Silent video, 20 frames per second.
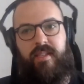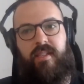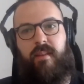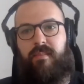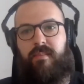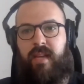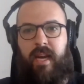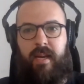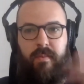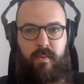
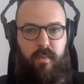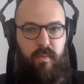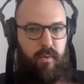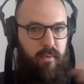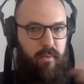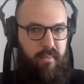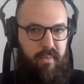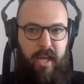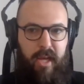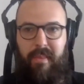sometimes
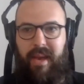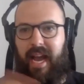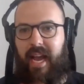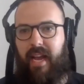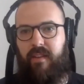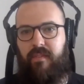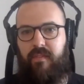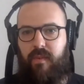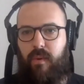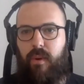will play
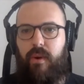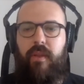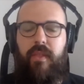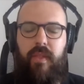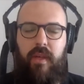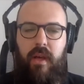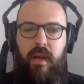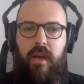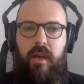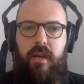back and
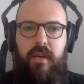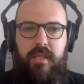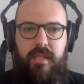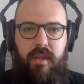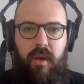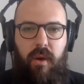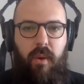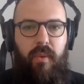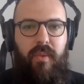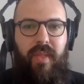forth.
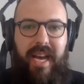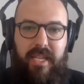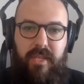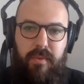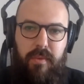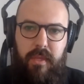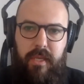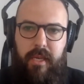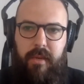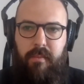So that's
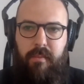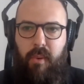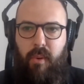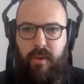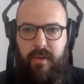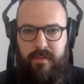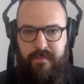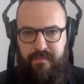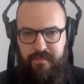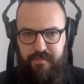really
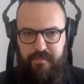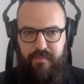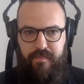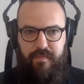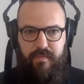important.